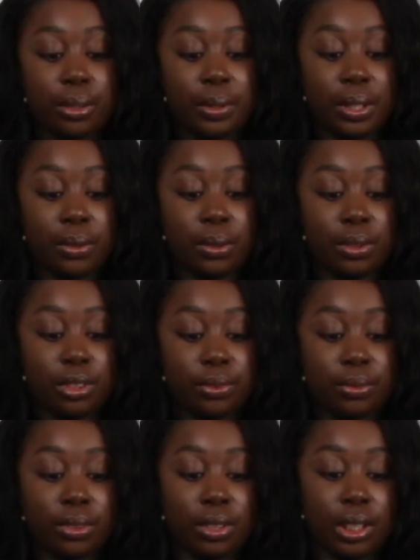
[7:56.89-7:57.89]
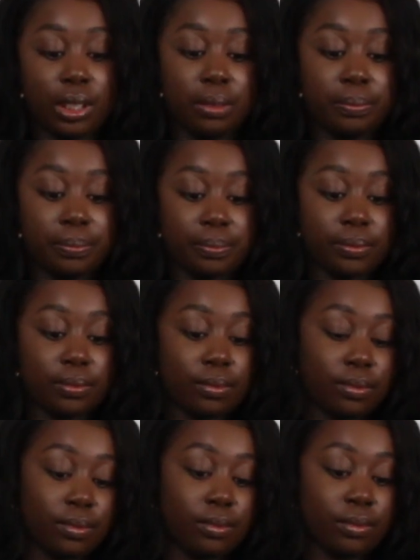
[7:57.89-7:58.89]
So it calls for
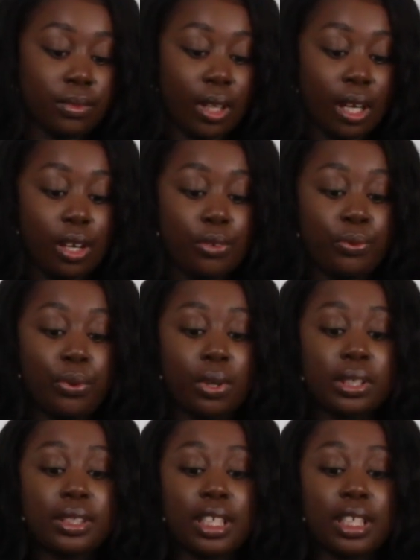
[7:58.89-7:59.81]
4